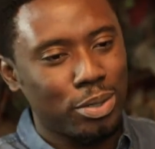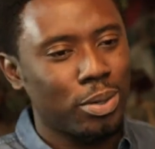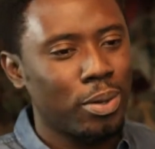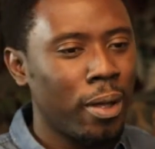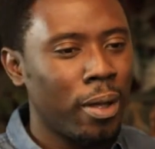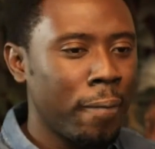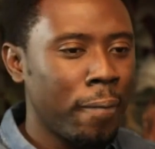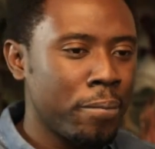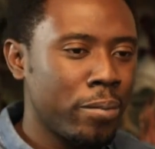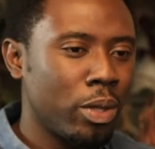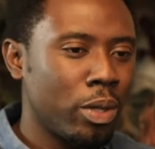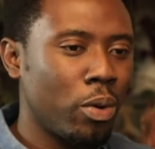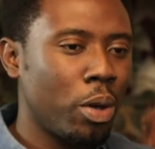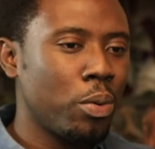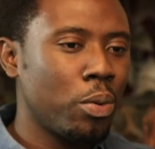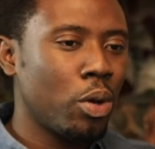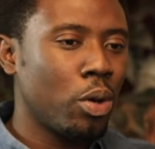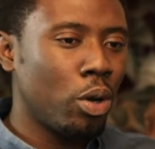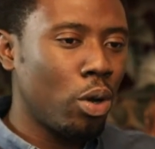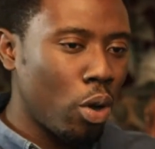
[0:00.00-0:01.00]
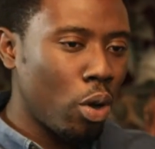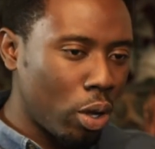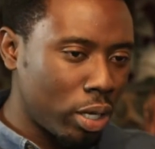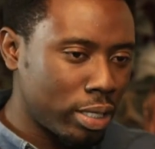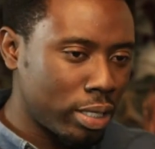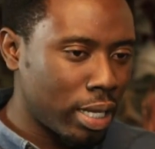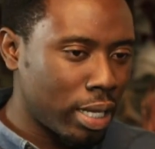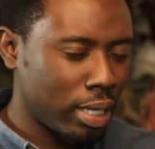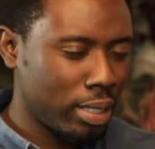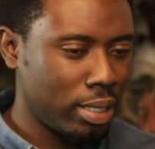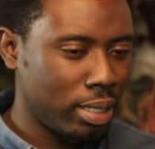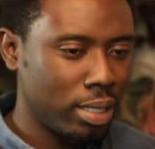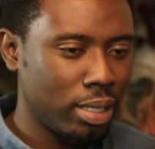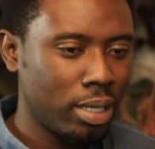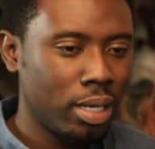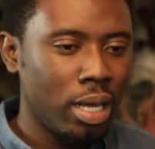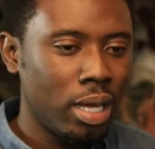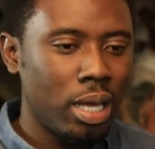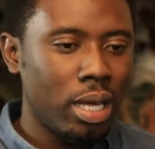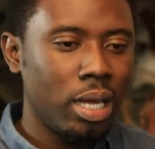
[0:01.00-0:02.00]
way. So when we unlock that,
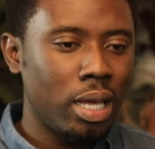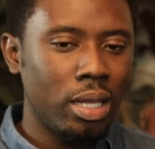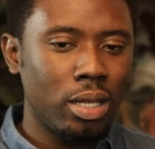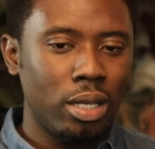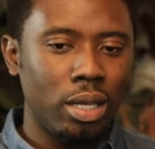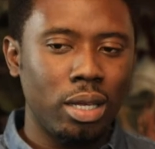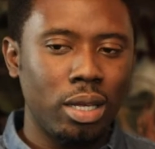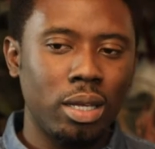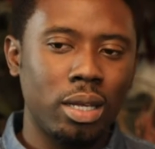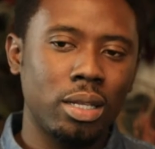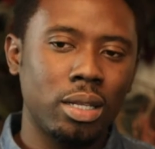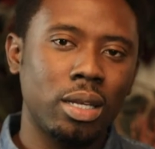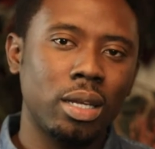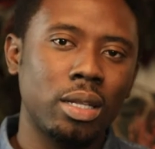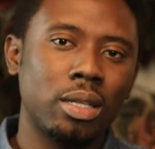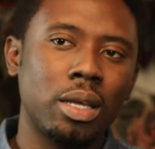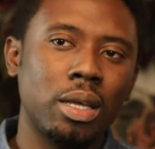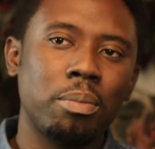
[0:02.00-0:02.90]
it it,